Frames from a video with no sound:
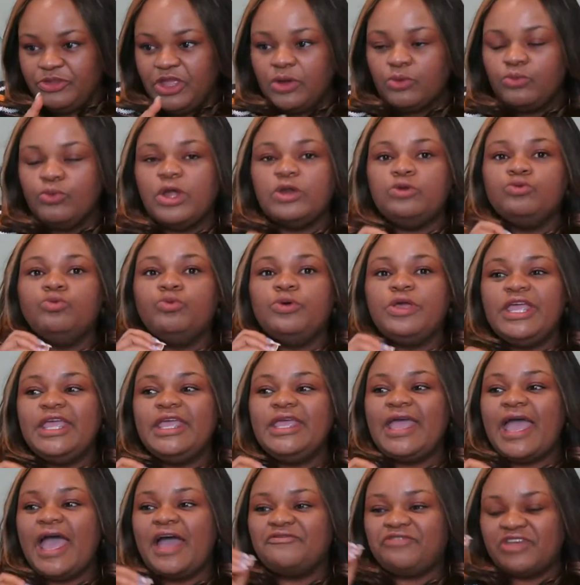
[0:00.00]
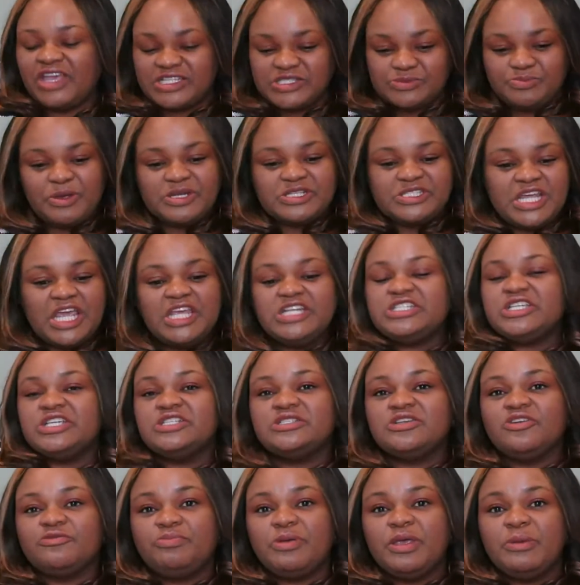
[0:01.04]
When we have expectations
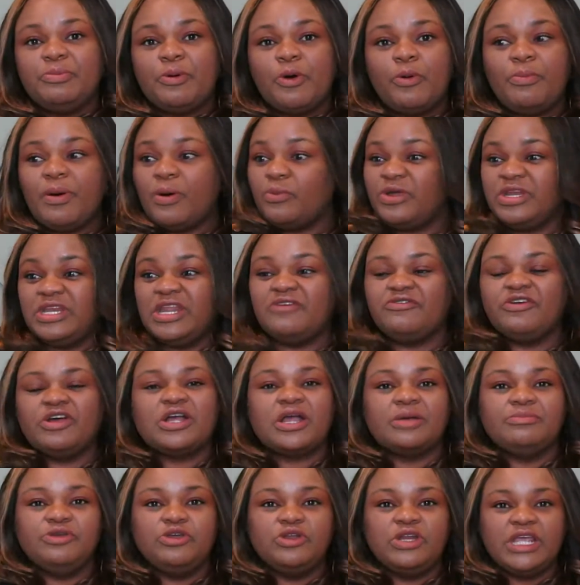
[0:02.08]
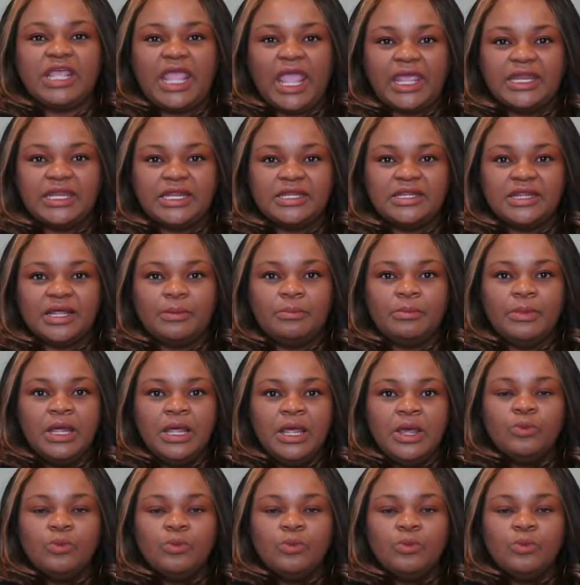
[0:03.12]
of people, but we never communicated them.